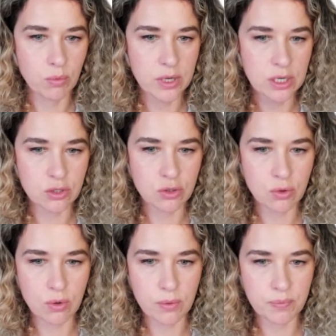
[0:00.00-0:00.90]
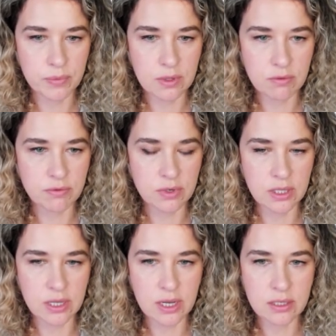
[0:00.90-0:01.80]
we can draw the
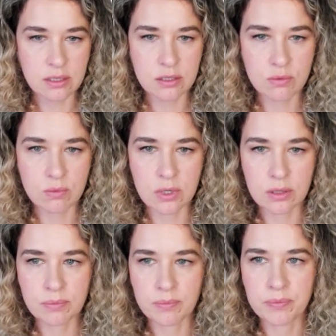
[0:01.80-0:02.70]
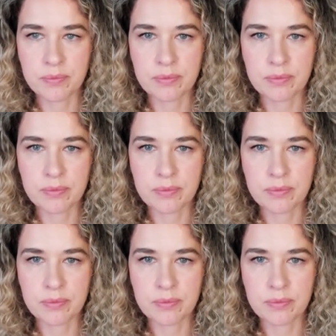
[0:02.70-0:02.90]
free line as well.